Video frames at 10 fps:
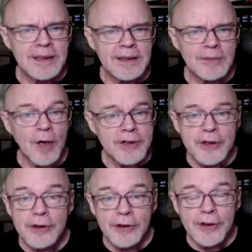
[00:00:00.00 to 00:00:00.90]
watch
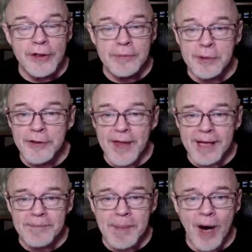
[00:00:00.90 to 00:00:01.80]
her learn to put
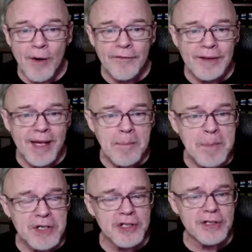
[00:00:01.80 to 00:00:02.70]
that powerful
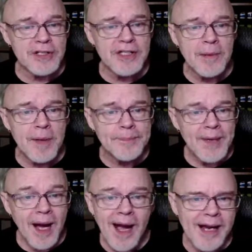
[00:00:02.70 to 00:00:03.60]
ambition to some
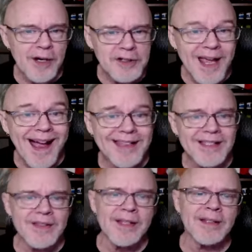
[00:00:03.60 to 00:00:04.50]
higher
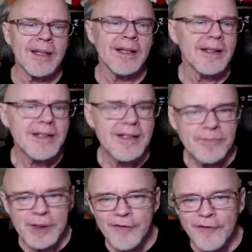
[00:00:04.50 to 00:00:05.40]
task than
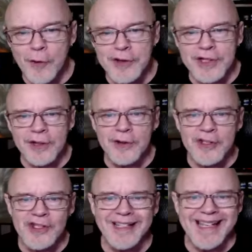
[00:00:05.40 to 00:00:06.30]
simply forcing her
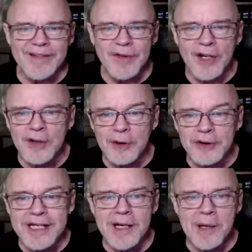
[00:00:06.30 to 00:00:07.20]
slave uncle
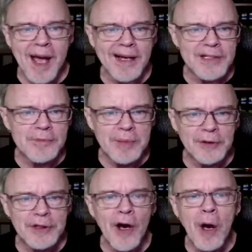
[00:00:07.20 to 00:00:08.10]
Tiamak to
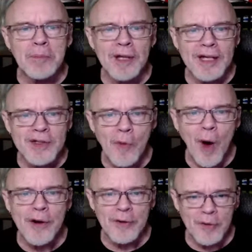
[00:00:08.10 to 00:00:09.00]
build complex
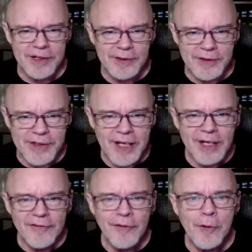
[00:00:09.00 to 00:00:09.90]
water wheels
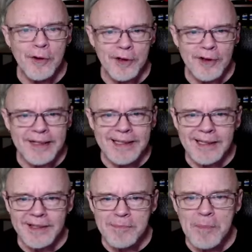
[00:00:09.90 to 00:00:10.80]
for her
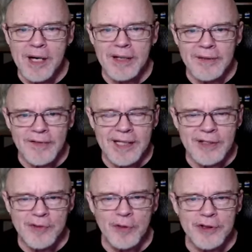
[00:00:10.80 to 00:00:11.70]
in the mud of
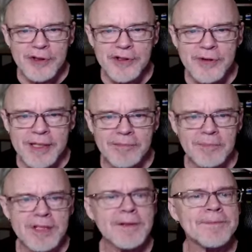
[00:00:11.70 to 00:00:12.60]
Kynswood streams.